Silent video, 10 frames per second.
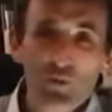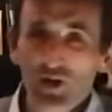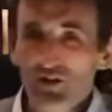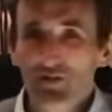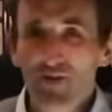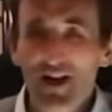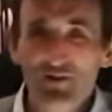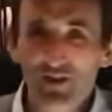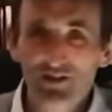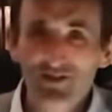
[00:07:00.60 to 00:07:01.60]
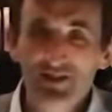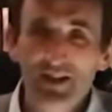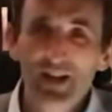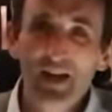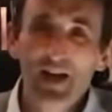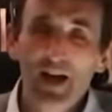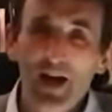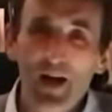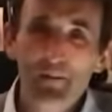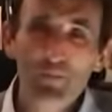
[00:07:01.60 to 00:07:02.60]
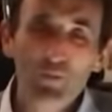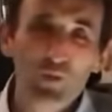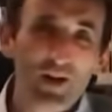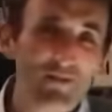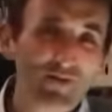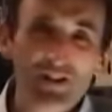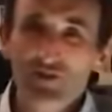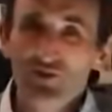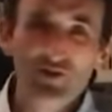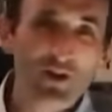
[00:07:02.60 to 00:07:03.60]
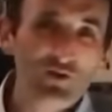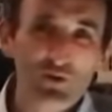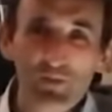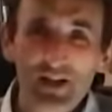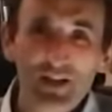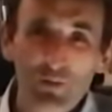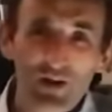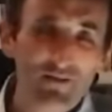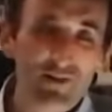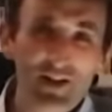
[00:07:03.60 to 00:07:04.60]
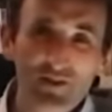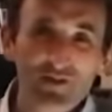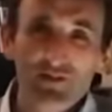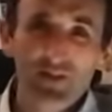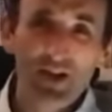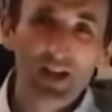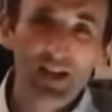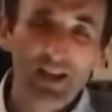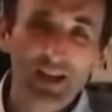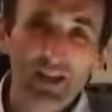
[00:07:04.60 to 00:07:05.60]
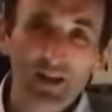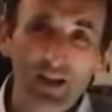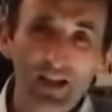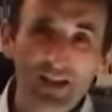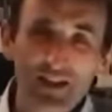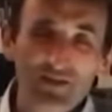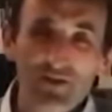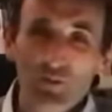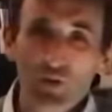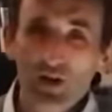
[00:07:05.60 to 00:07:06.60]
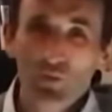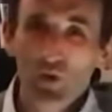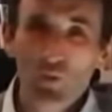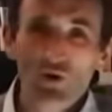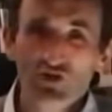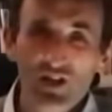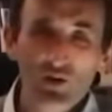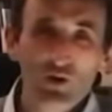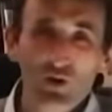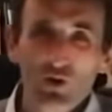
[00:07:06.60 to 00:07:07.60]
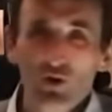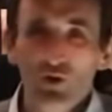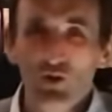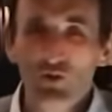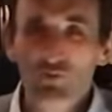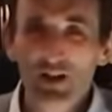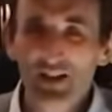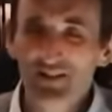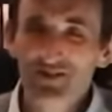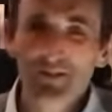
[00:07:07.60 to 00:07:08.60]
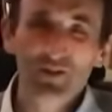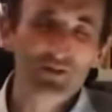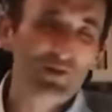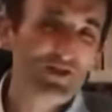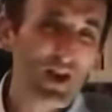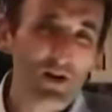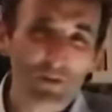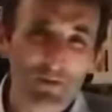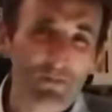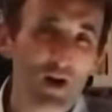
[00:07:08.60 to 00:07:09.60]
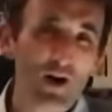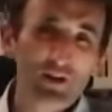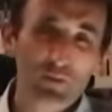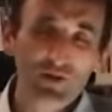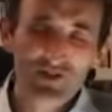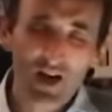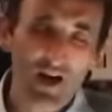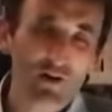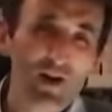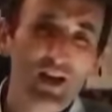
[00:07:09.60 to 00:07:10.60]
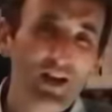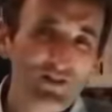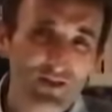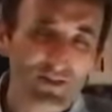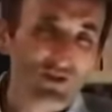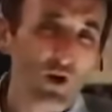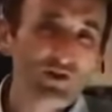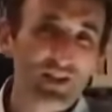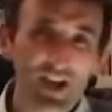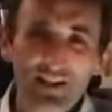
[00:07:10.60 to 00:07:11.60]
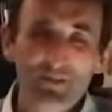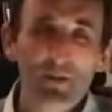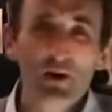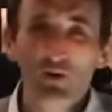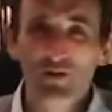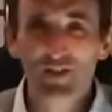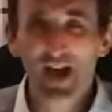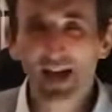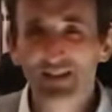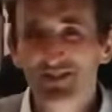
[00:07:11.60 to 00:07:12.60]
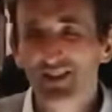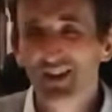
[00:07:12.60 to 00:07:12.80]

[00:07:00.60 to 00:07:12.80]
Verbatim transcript: the world around us, um, whatever it is on social media, whatever it else. Uh, is that we're, we're watching or, or, or reading. And sometimes we're so bombarded, we're so sort of intoxicated by all of that,